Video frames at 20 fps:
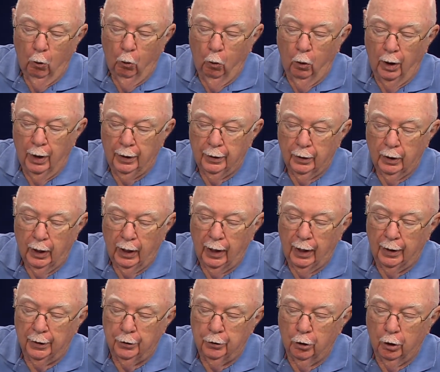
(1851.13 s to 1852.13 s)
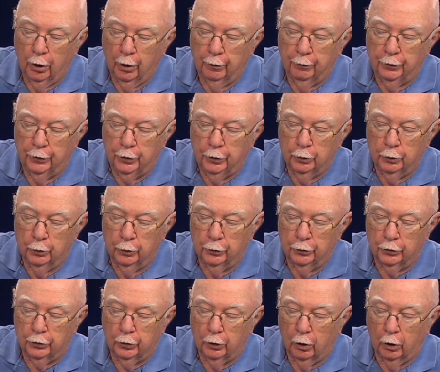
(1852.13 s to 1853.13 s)
What are your
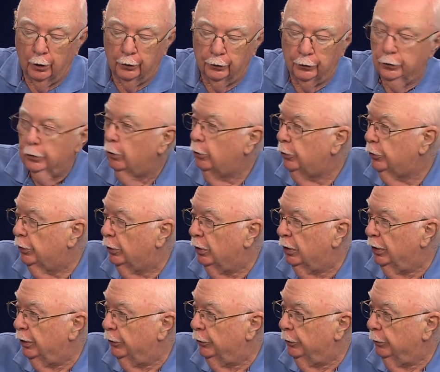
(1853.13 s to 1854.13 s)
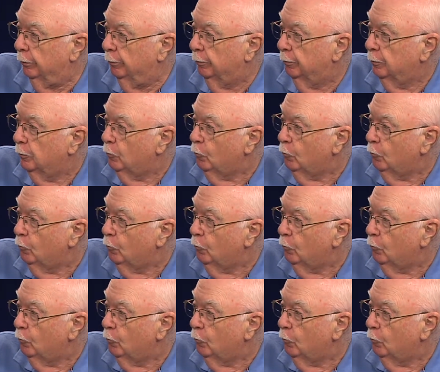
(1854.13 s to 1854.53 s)
views on socialism?